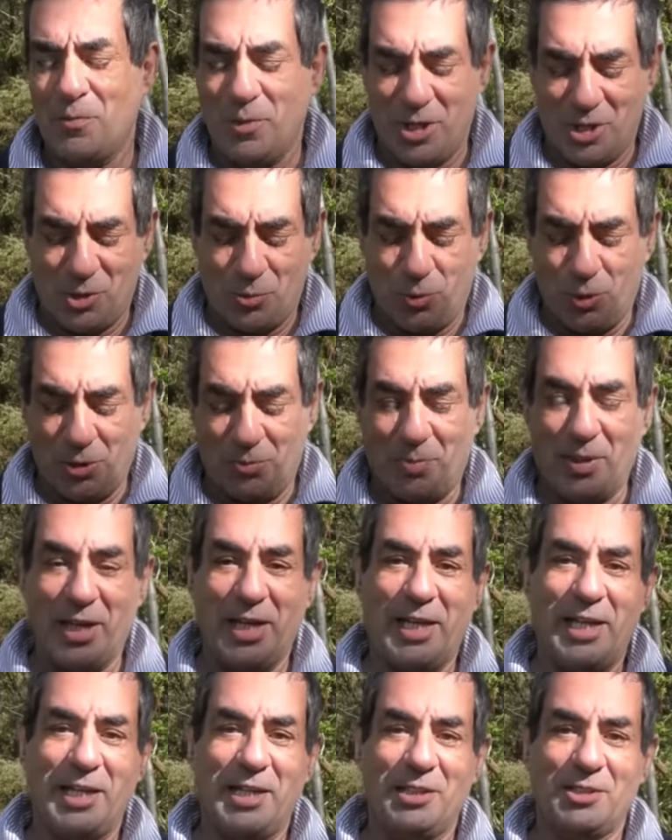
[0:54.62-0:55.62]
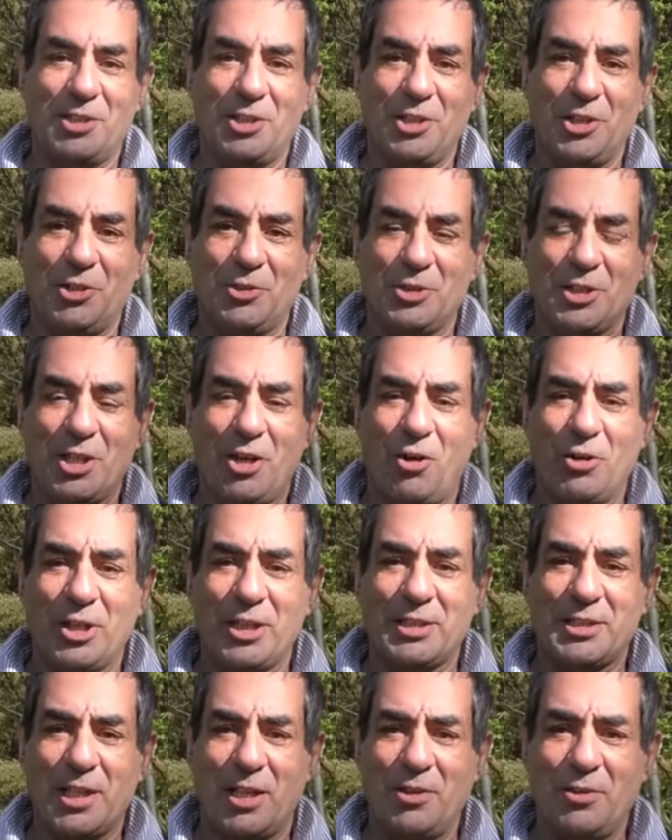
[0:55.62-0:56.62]
which would be to use it on
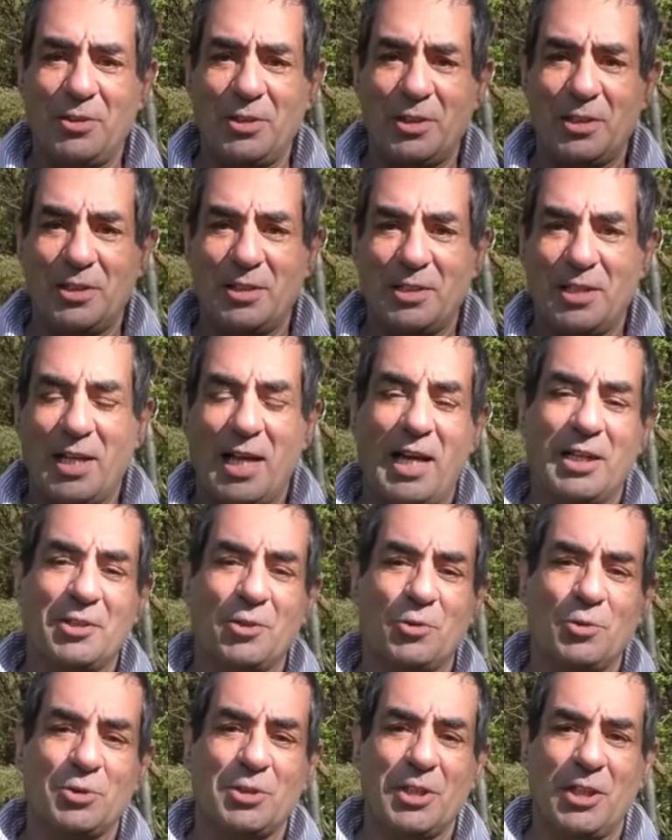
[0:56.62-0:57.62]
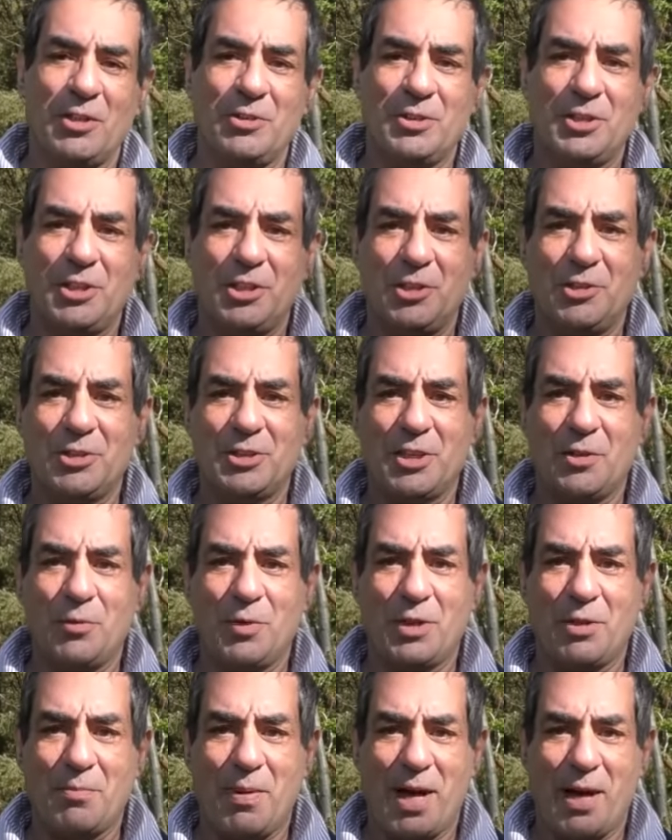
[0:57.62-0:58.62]
its own and also to use it
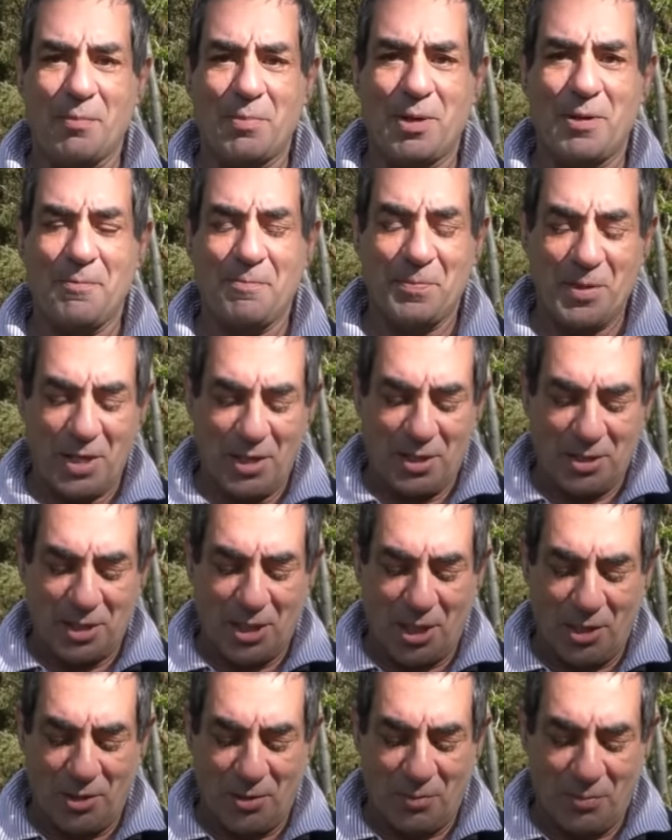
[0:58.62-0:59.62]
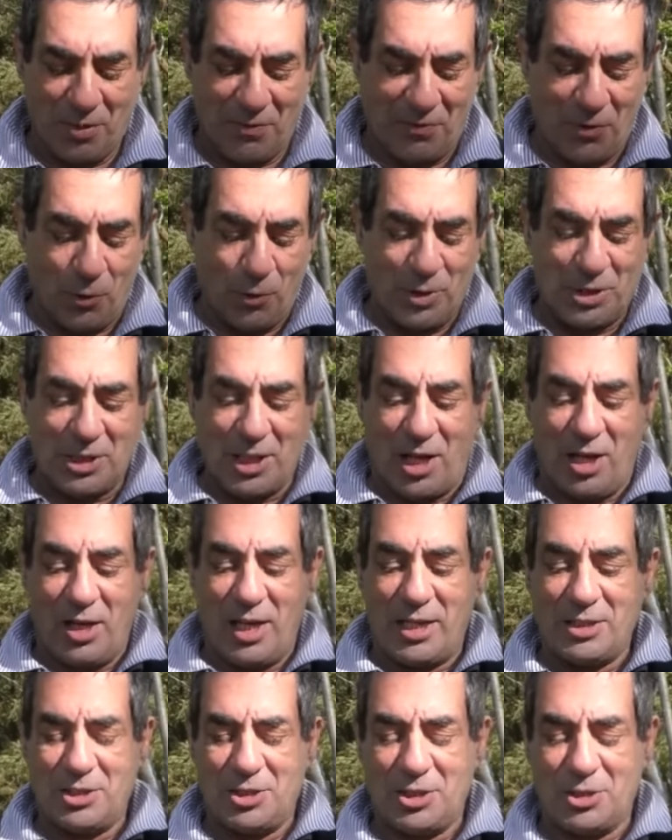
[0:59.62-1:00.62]
with a map. So before we start,
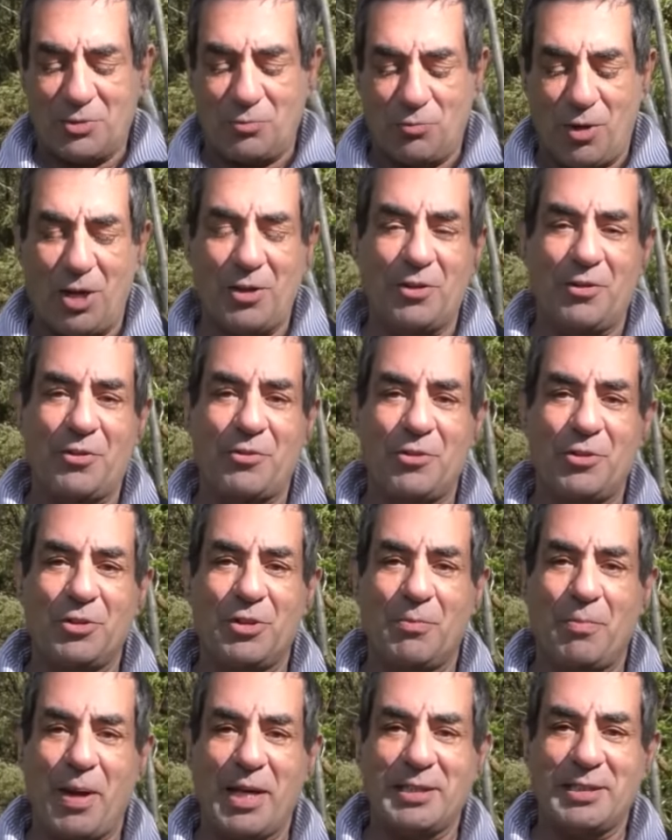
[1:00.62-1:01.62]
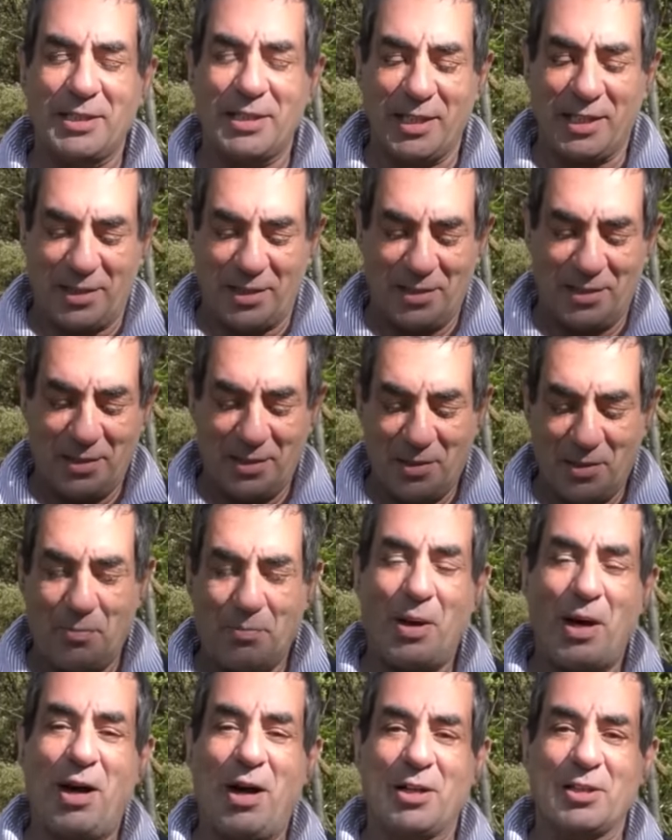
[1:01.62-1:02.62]
let's just run through the basic
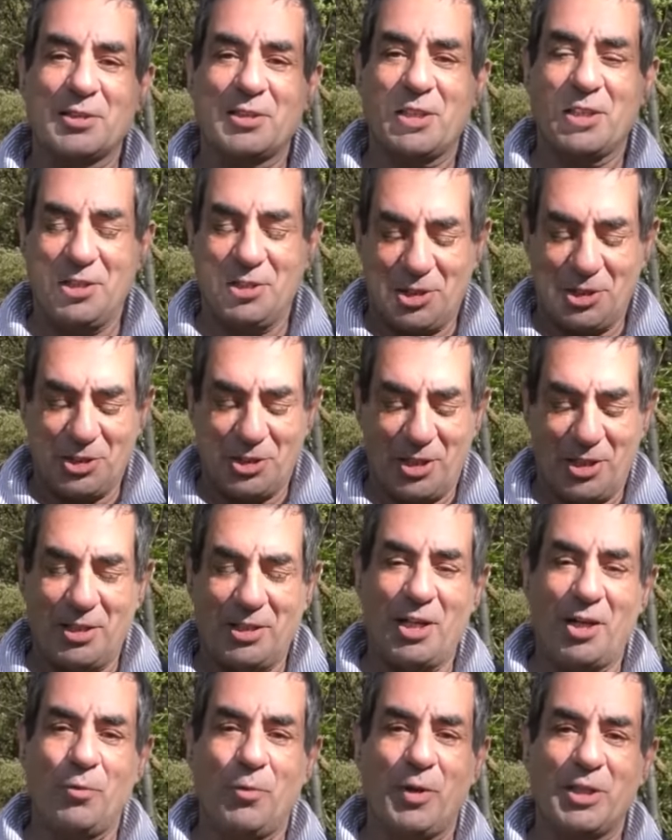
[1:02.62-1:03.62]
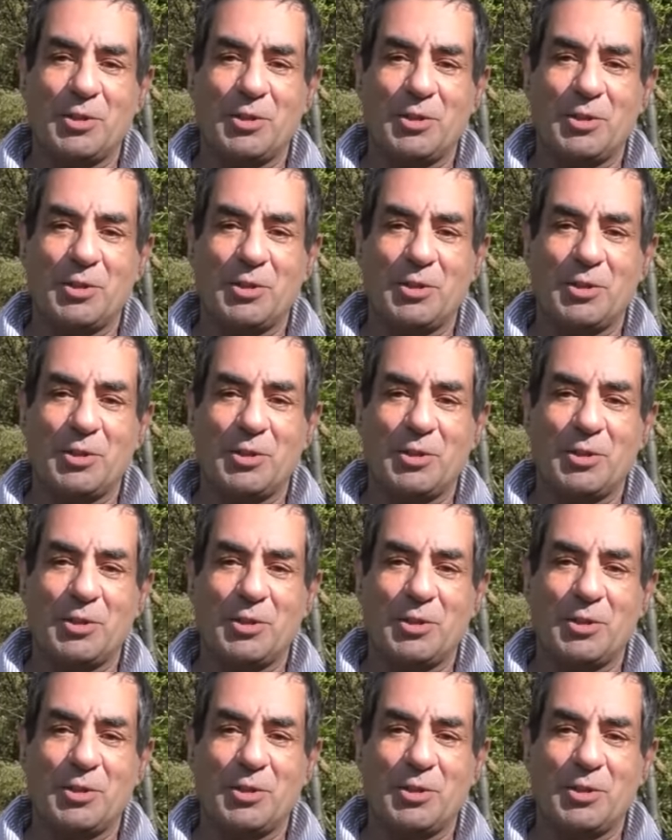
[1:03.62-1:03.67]
parts, so just so you know